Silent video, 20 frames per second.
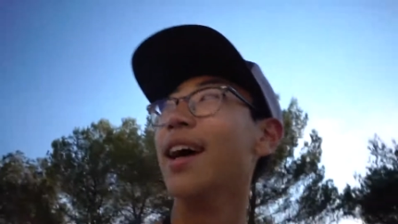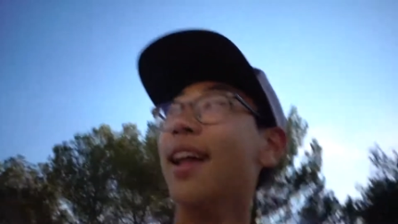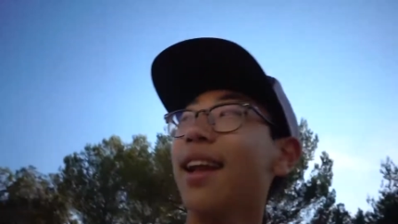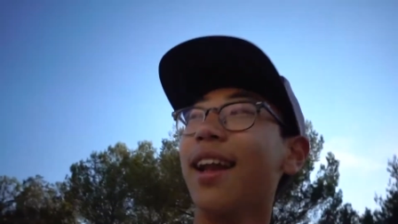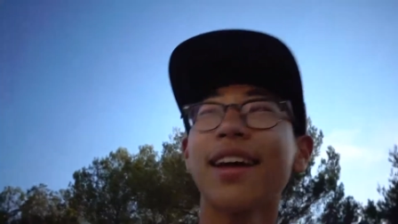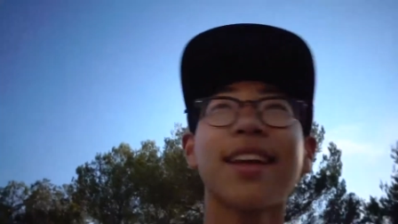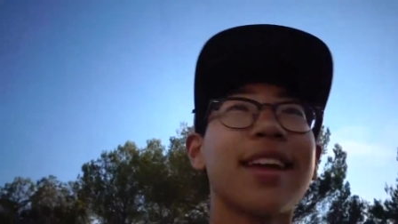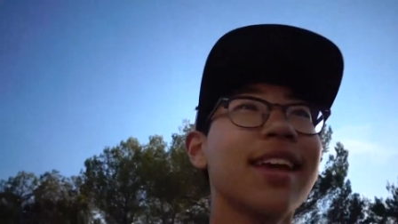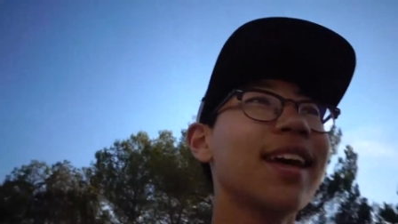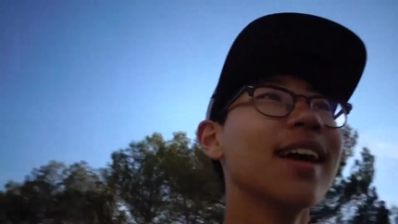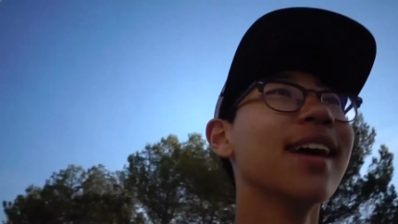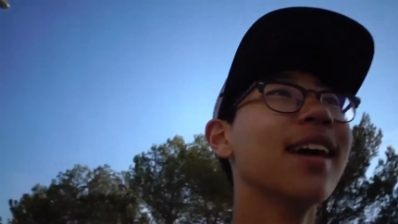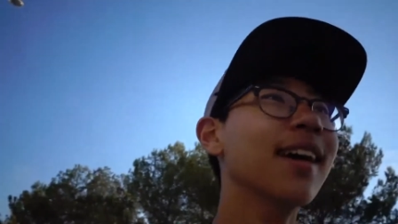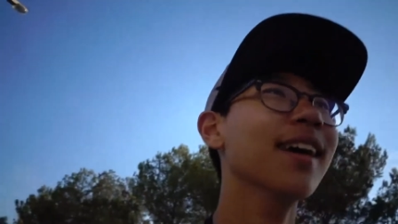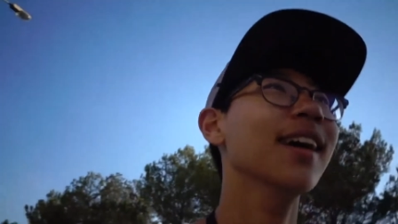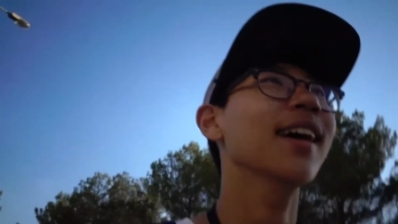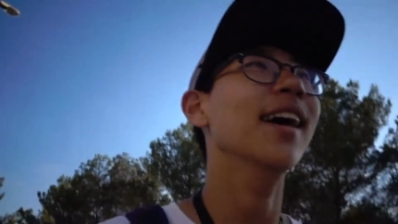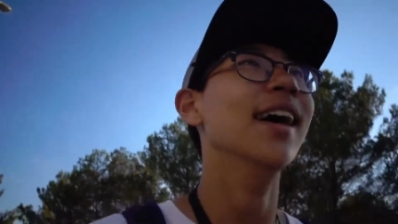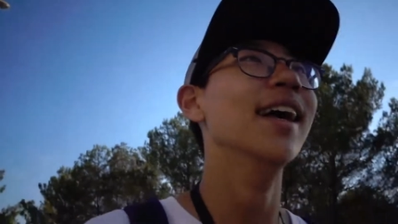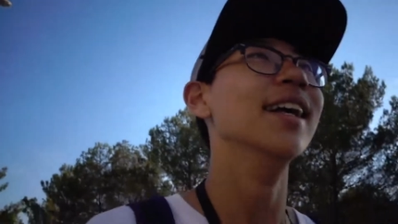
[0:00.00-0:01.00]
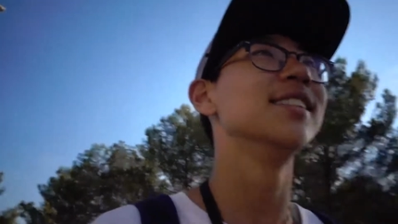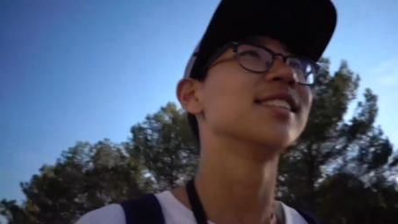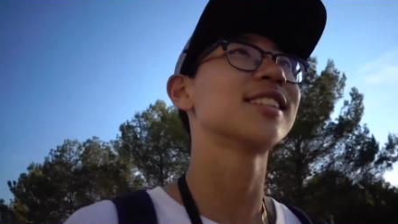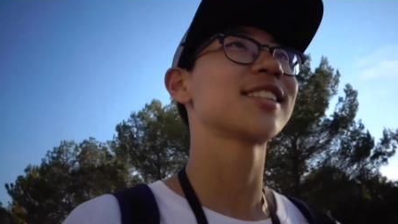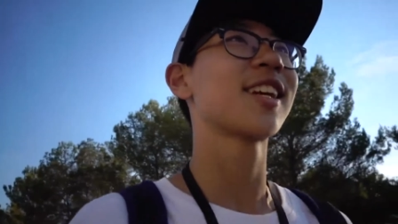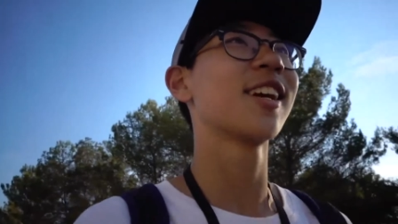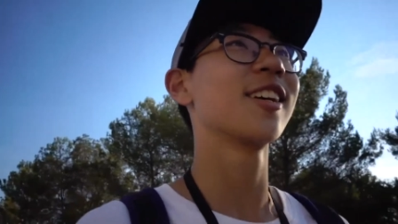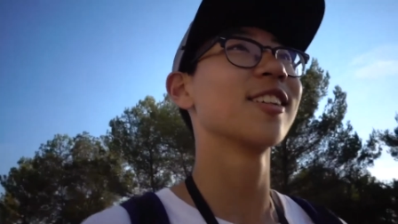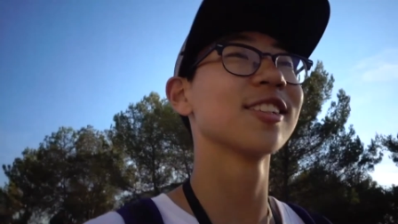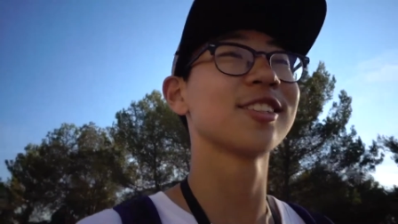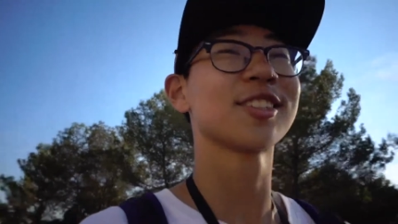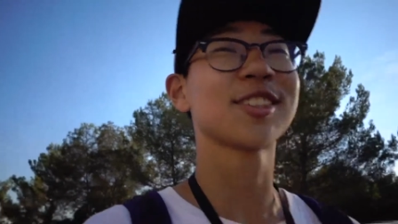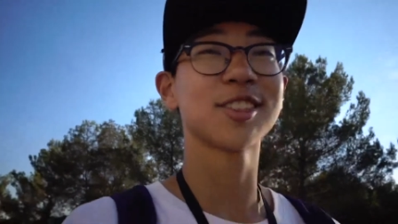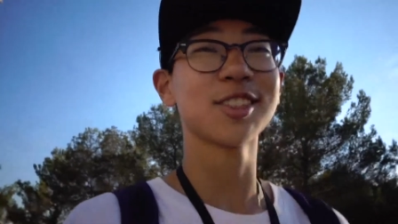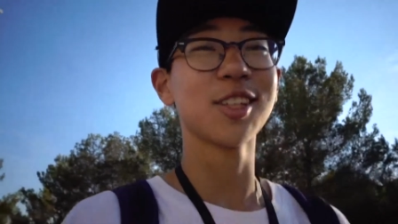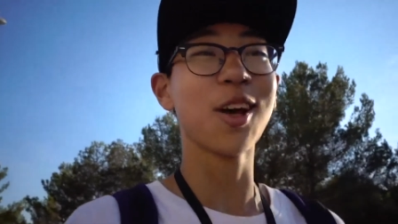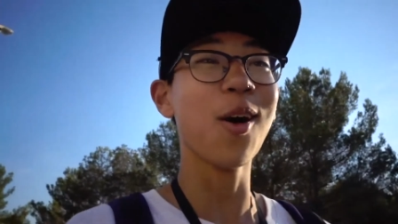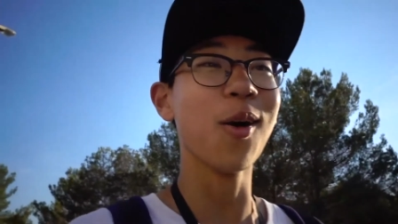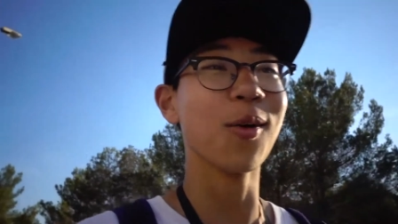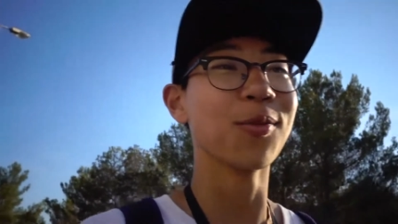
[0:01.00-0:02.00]
Like, it scared us
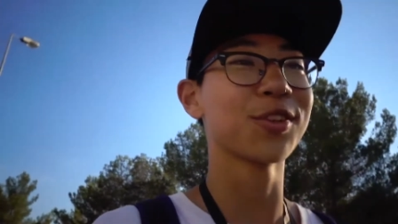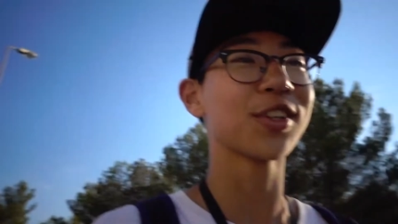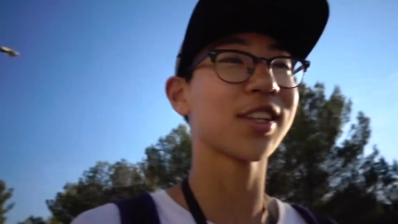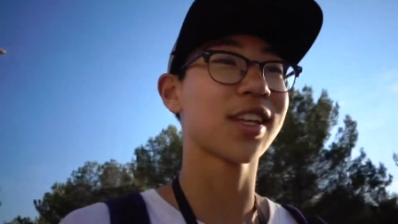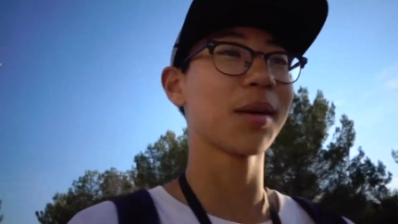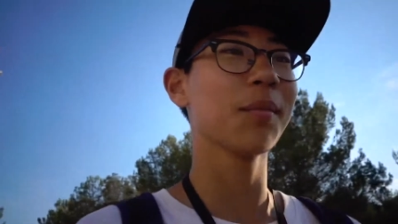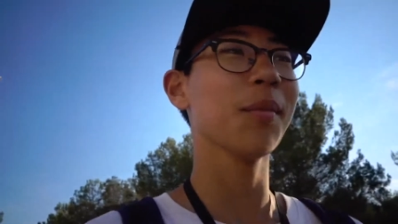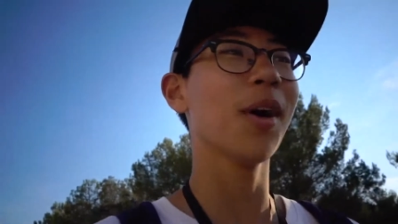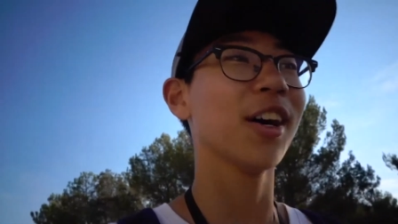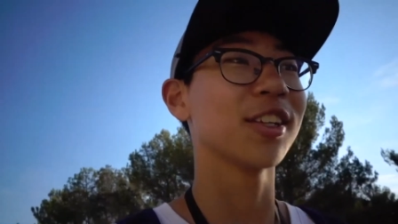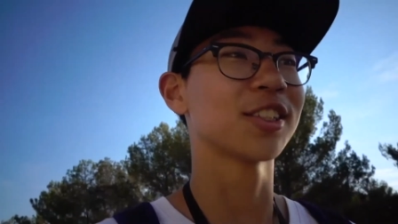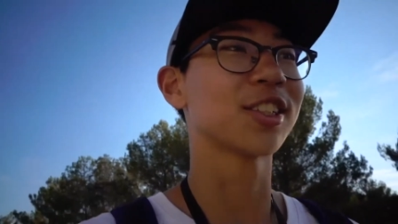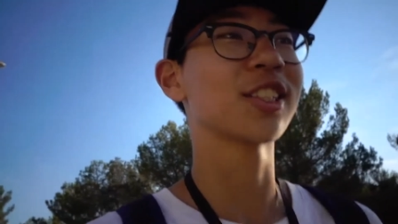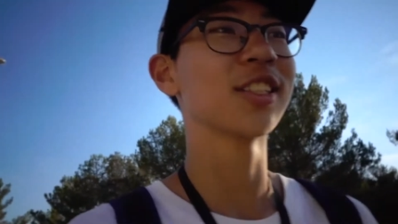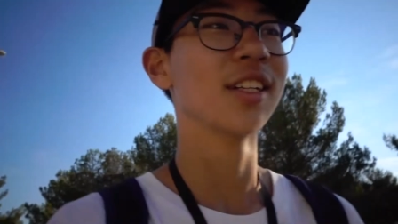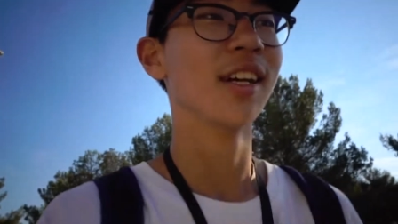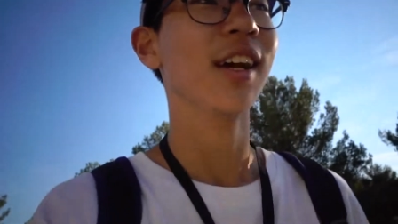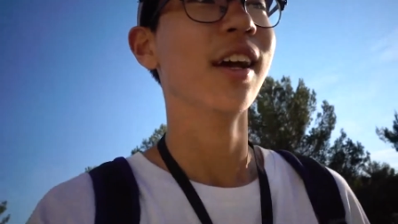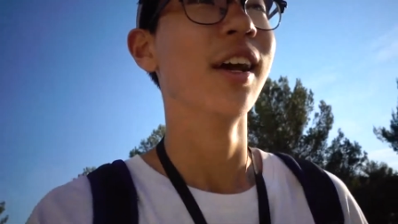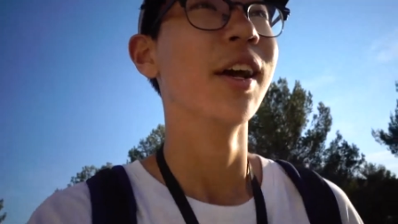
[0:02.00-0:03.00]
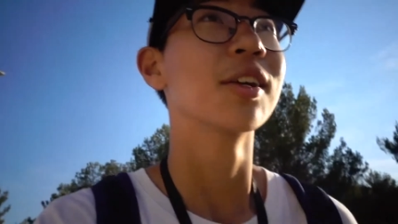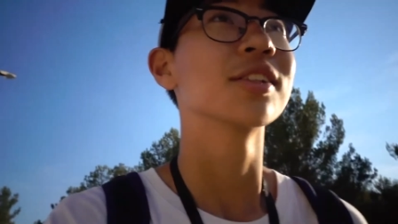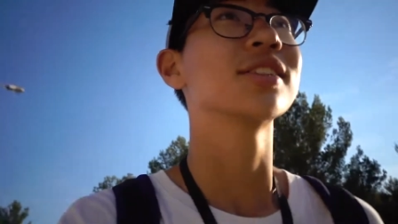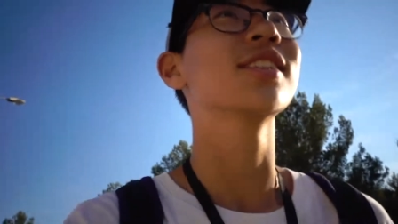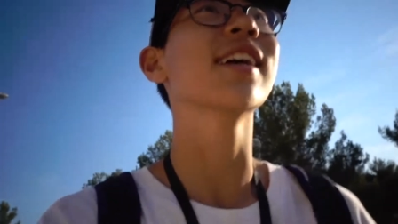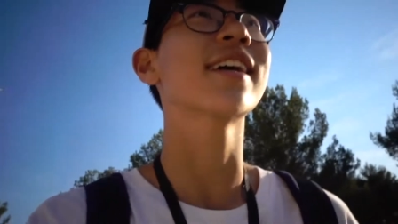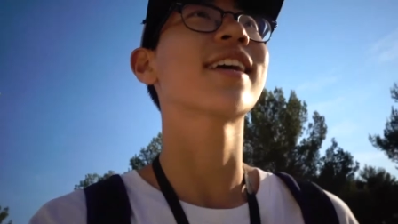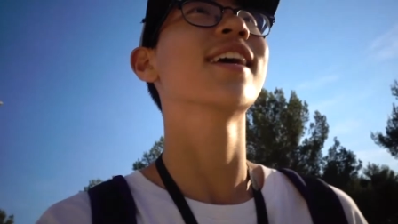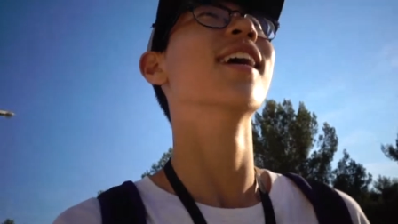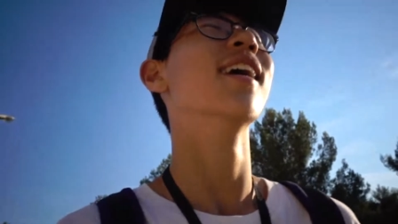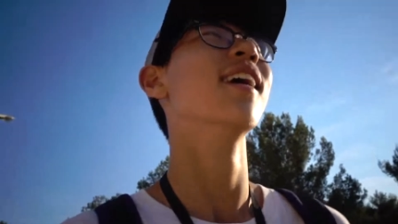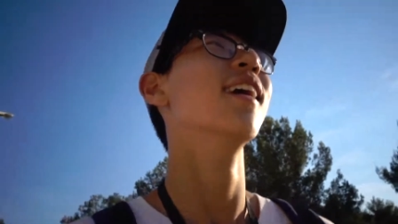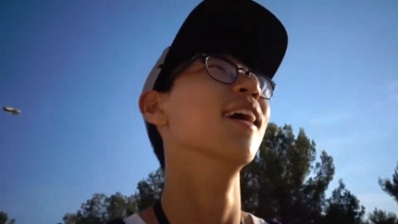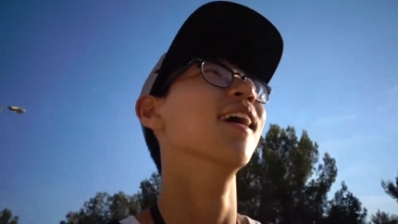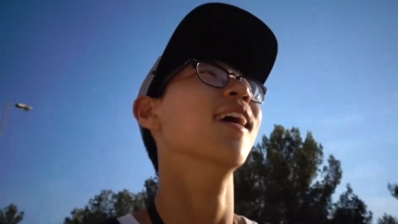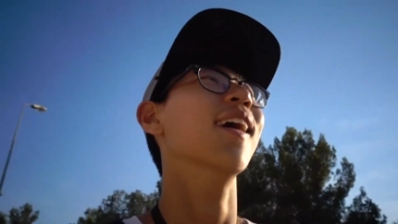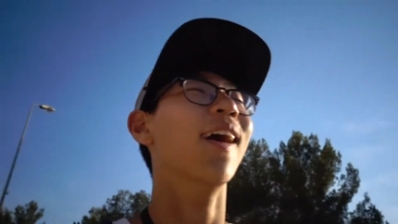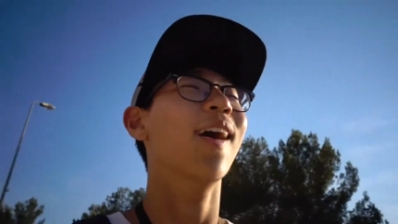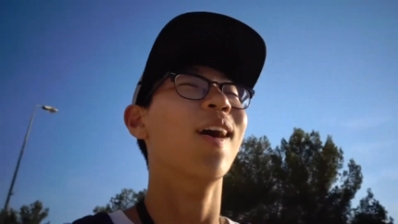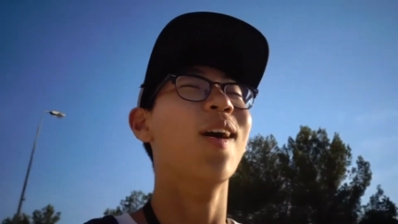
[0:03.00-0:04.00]
so freaking much. I was like,
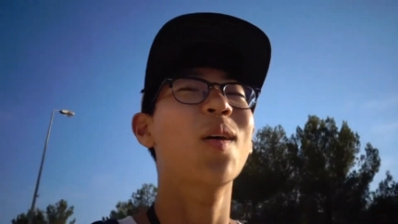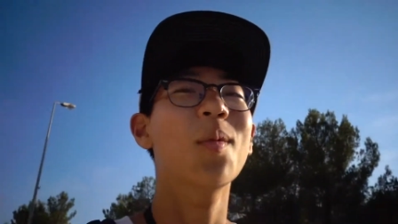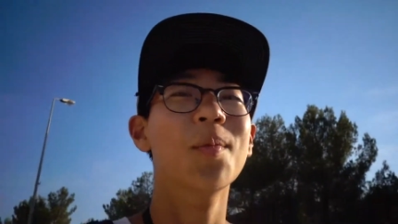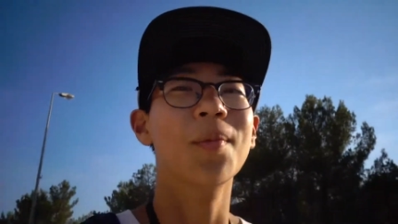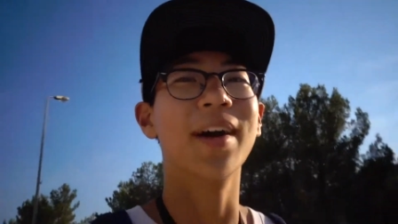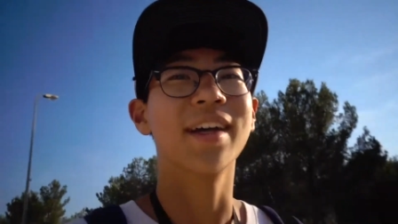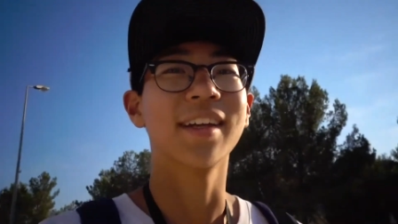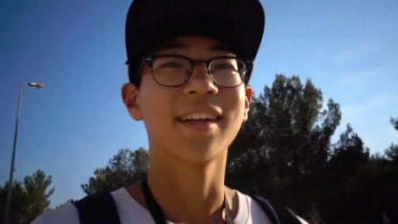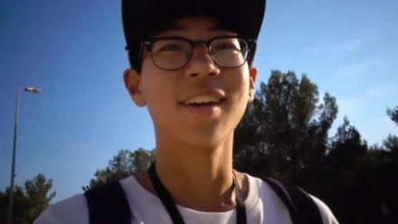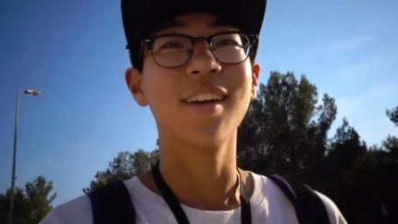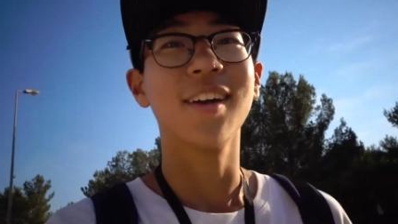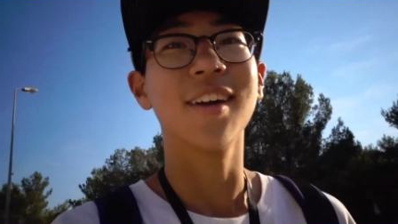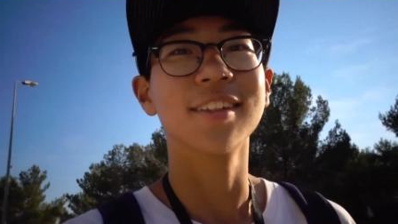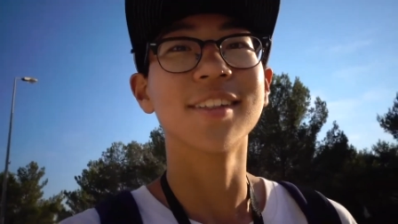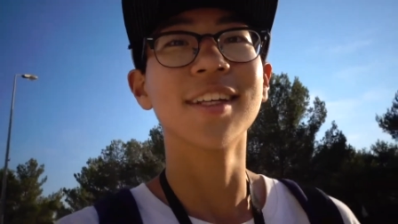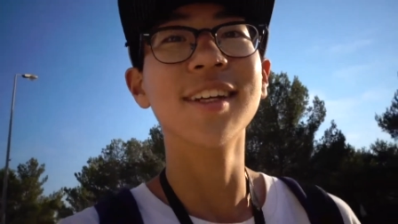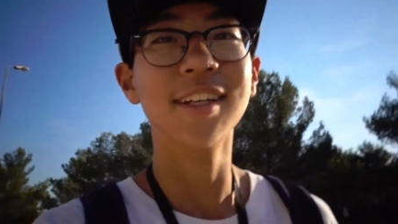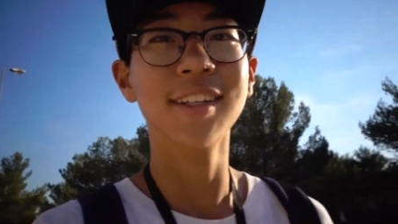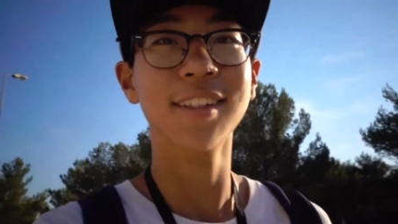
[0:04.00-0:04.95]
oh my god.